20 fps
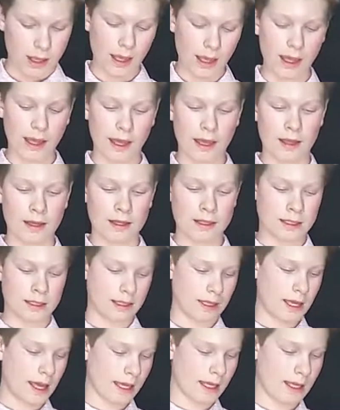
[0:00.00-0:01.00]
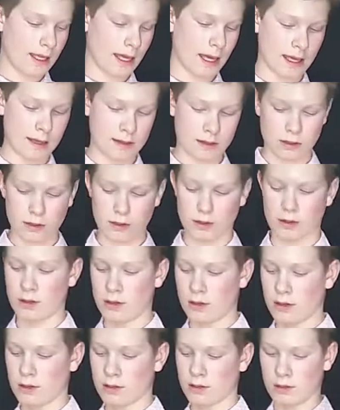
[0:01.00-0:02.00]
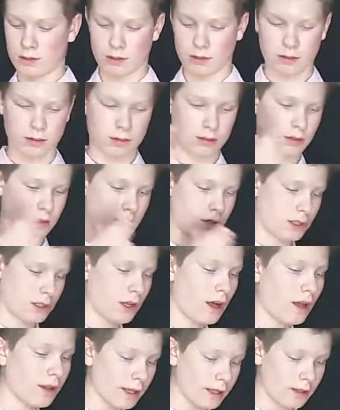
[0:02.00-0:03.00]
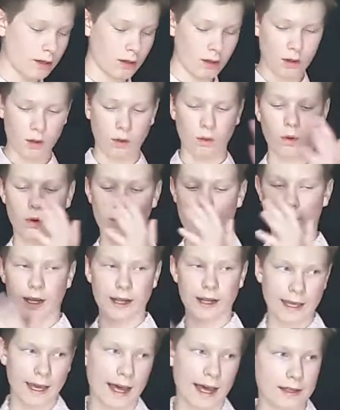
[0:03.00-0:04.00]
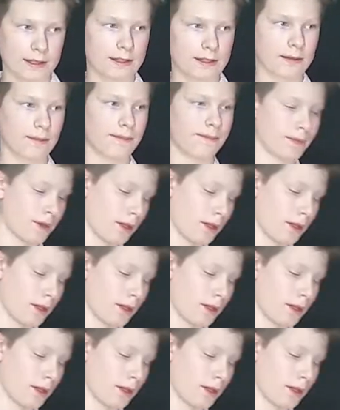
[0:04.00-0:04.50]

and it can turn solid or a gas.